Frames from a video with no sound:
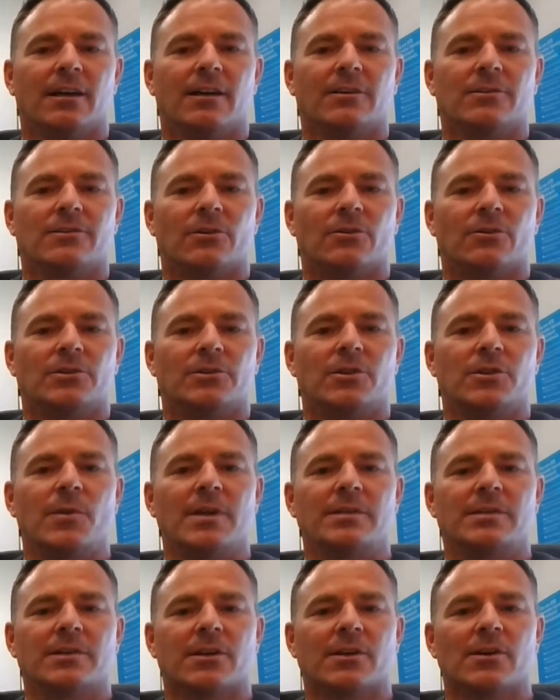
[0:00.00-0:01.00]
So, 2
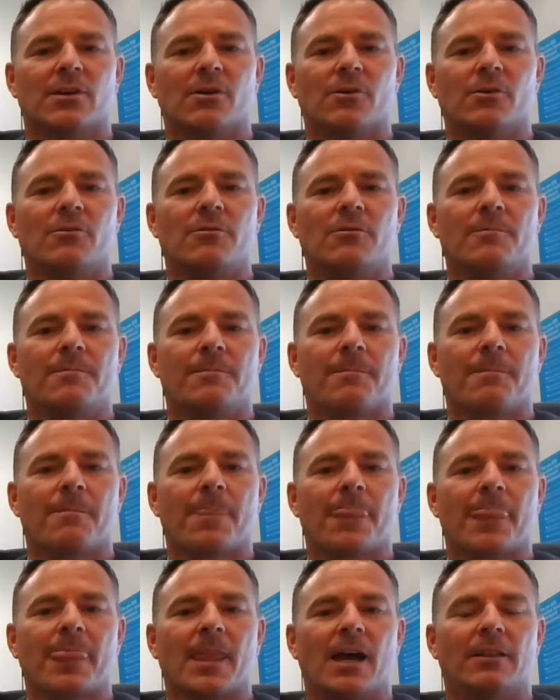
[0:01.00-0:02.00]
weeks ago,
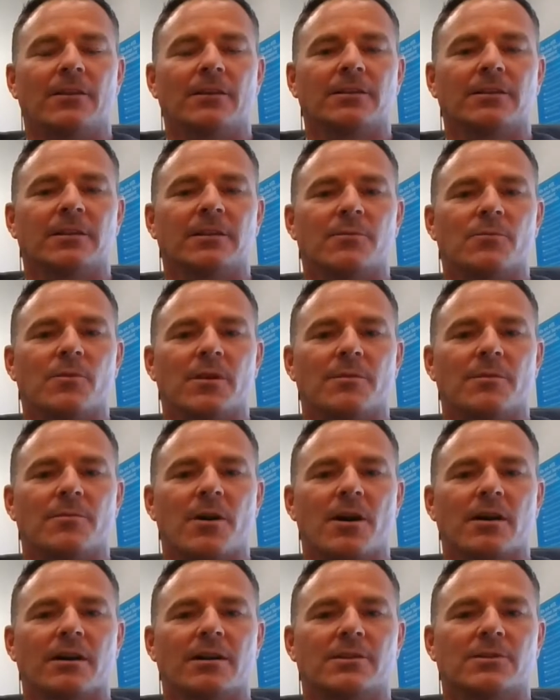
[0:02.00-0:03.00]
I looked at where the
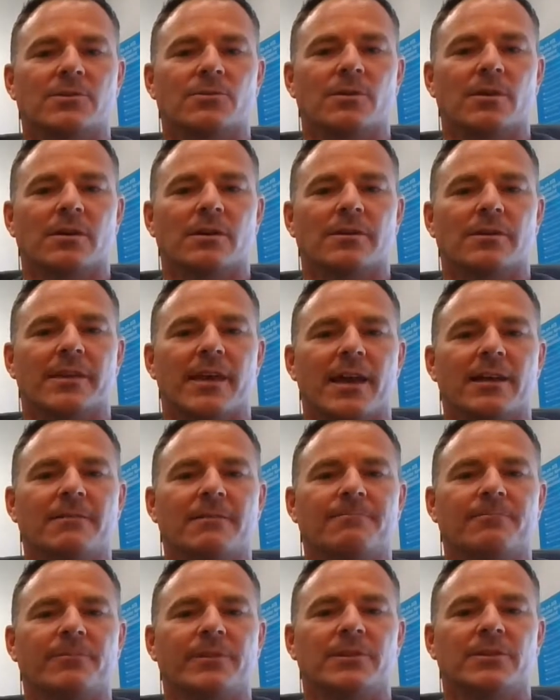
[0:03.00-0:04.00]
markets were
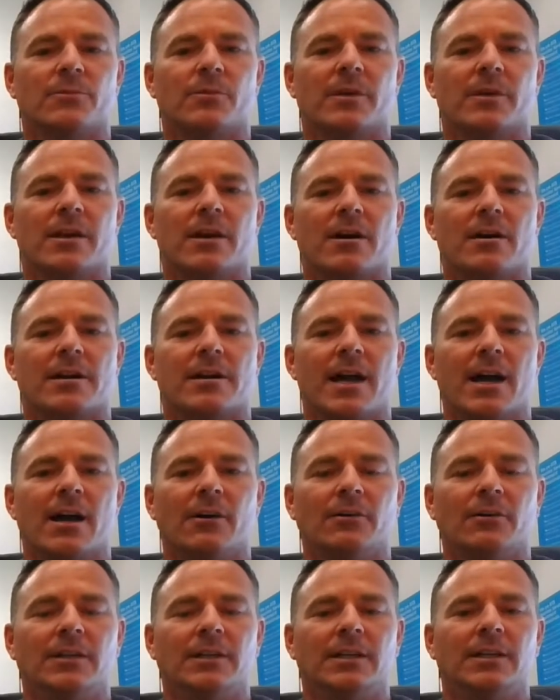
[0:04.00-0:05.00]
then to where they are
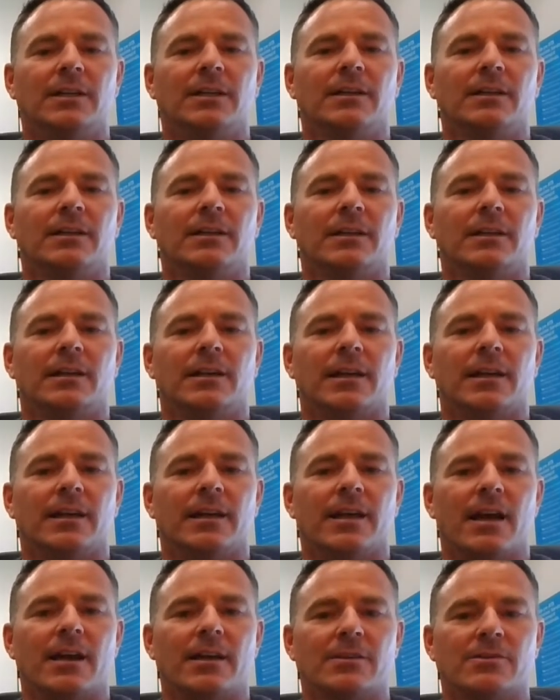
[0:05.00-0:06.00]
now.
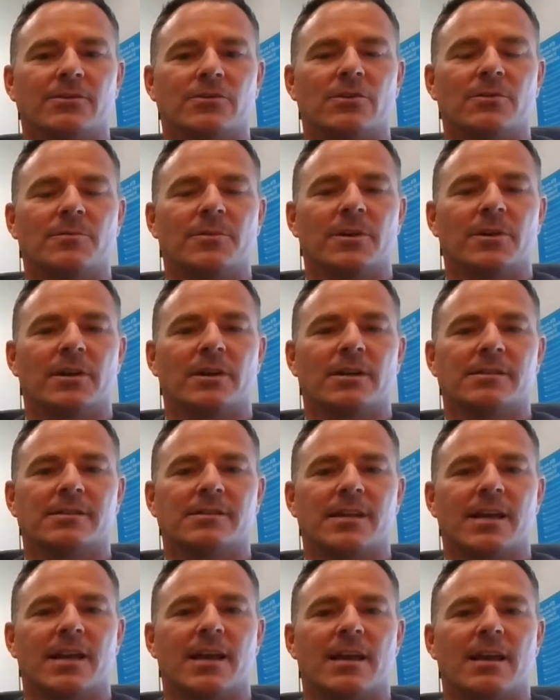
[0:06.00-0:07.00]
And I assume you're going to
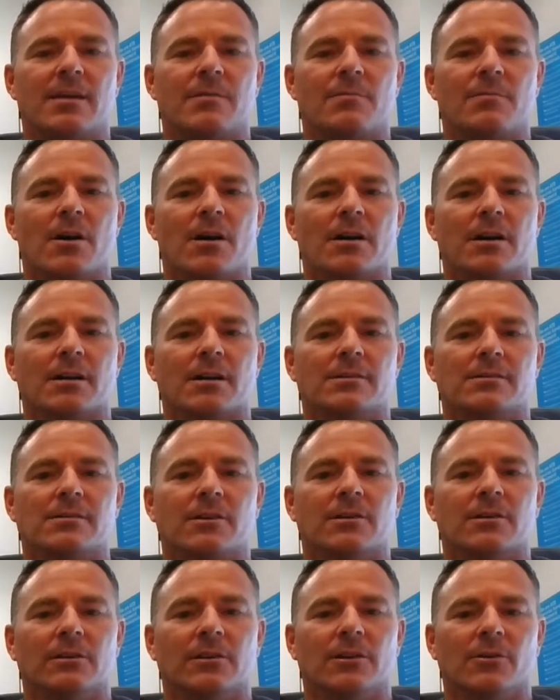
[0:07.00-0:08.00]
say markets
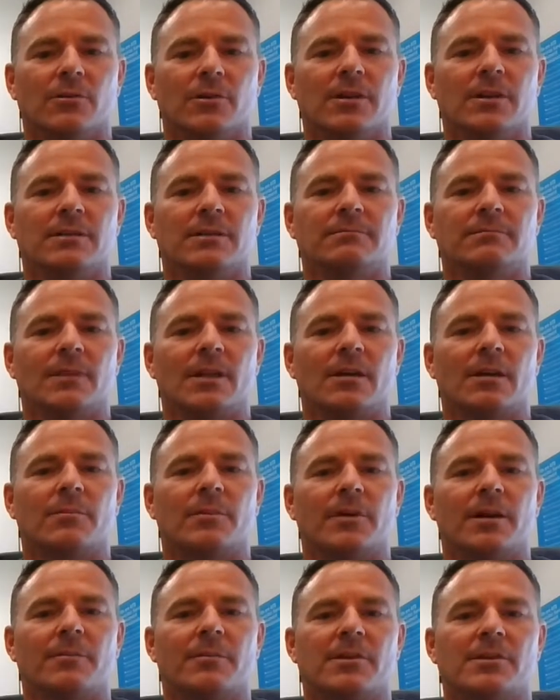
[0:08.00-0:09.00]
are lower,
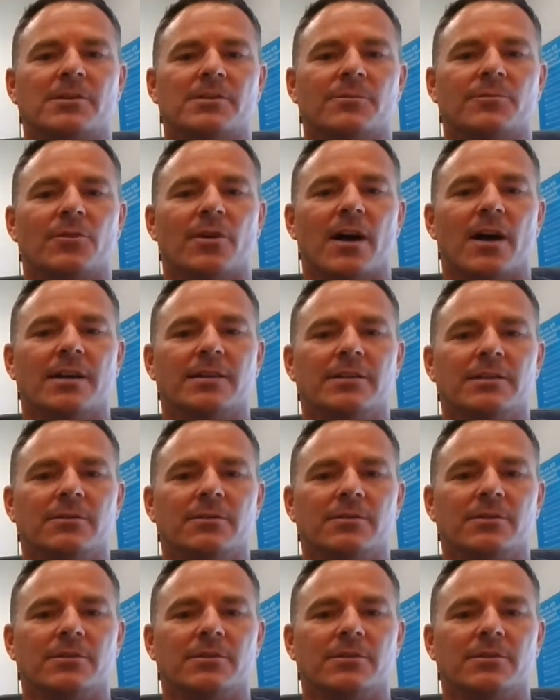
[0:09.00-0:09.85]
but I'm going to surprise you.